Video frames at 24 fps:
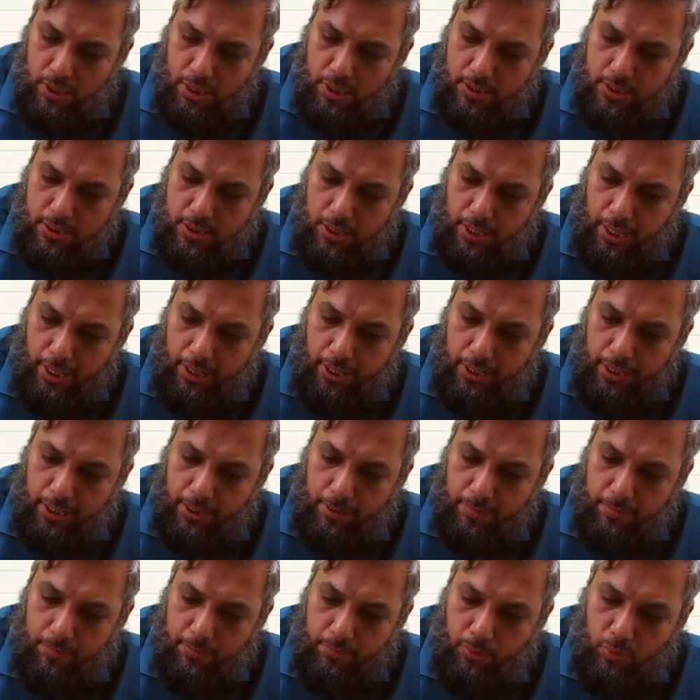has greatly
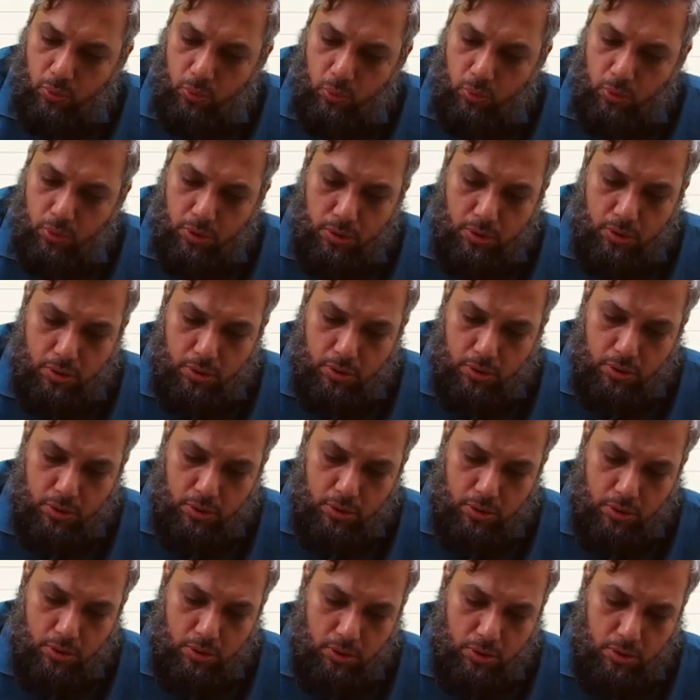improved
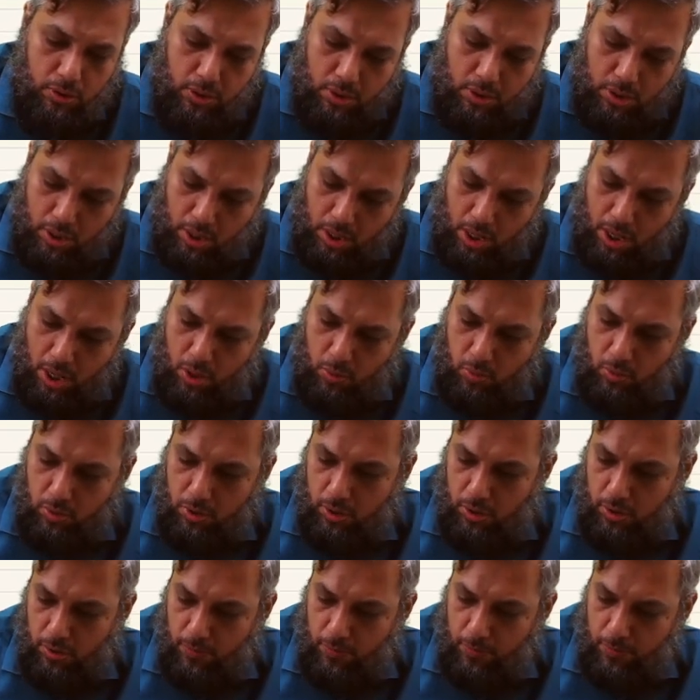
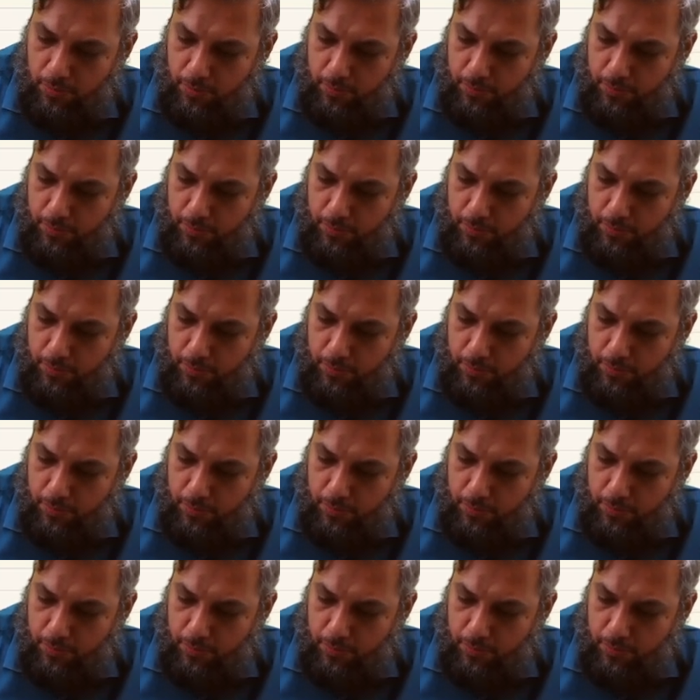our